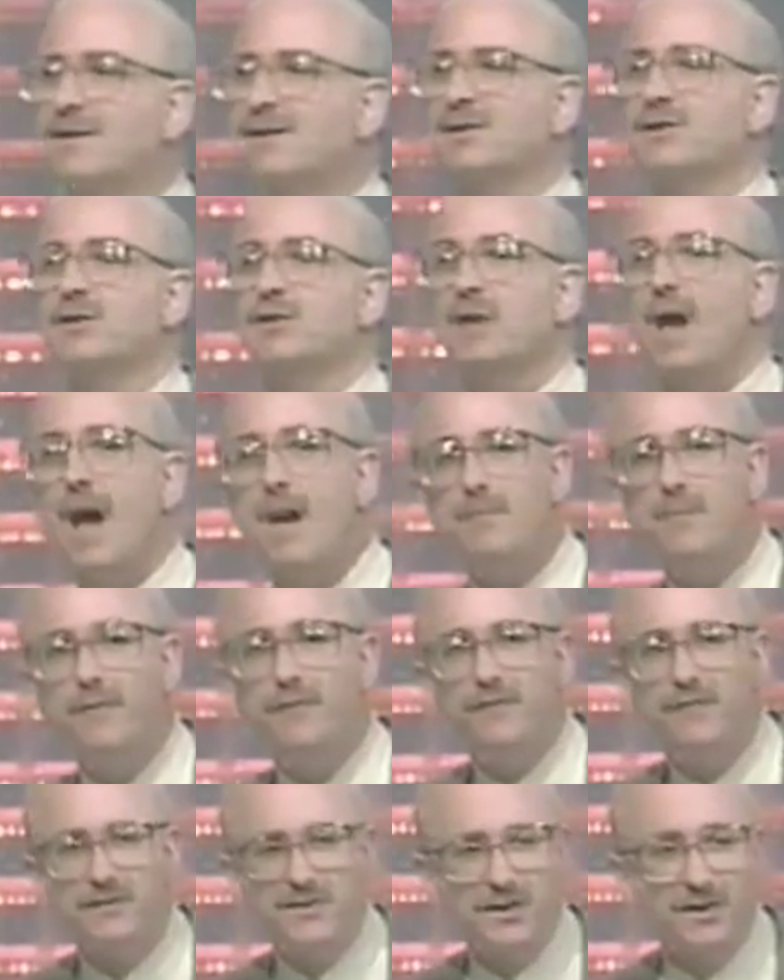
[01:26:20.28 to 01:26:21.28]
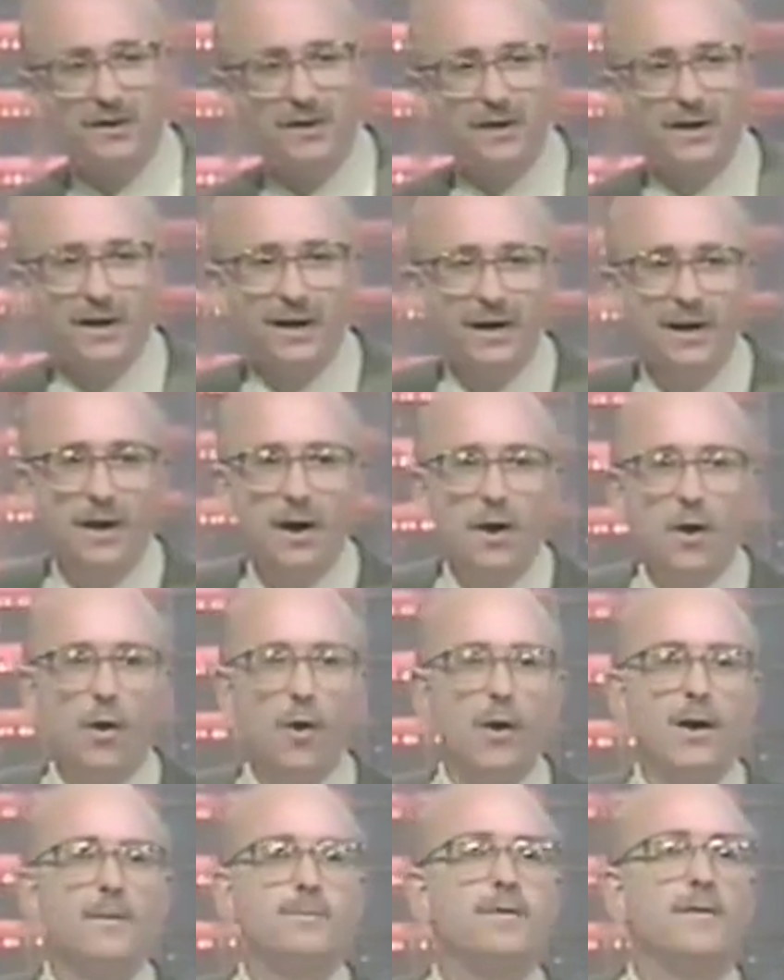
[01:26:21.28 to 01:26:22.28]
to stop a facility
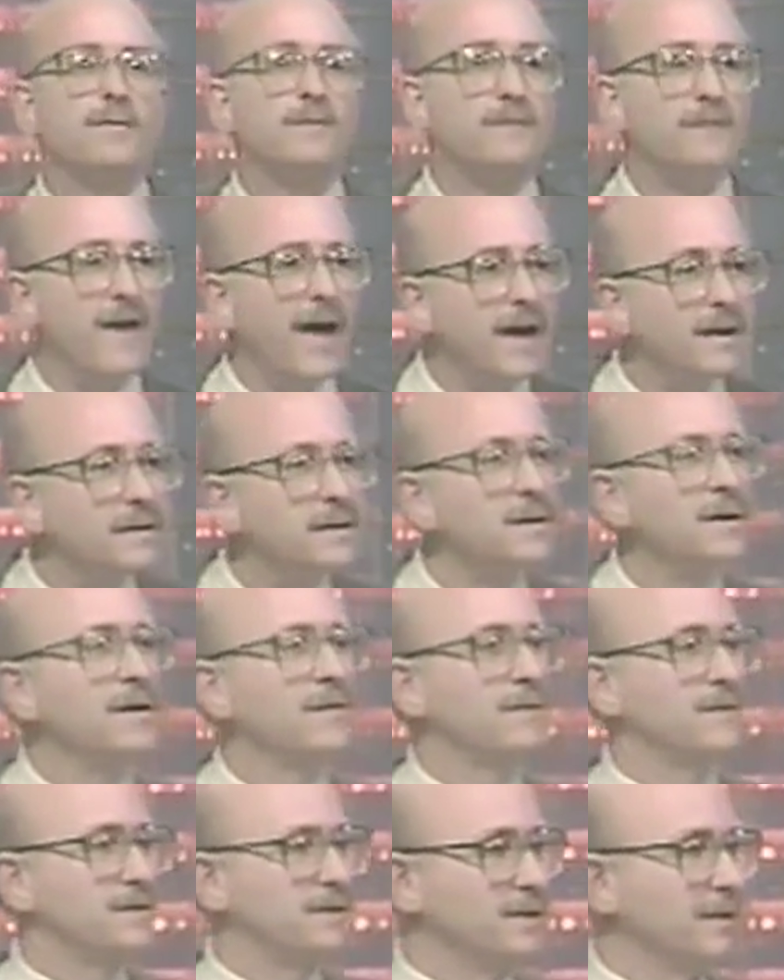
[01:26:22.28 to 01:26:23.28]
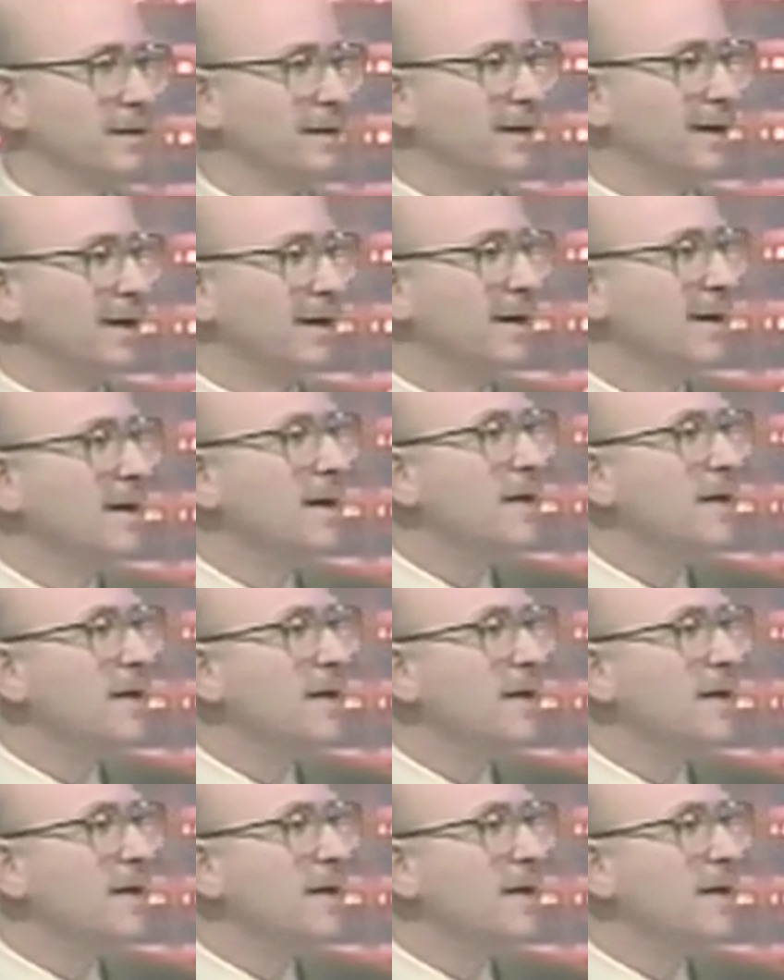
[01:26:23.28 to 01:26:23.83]
or to prevent a facility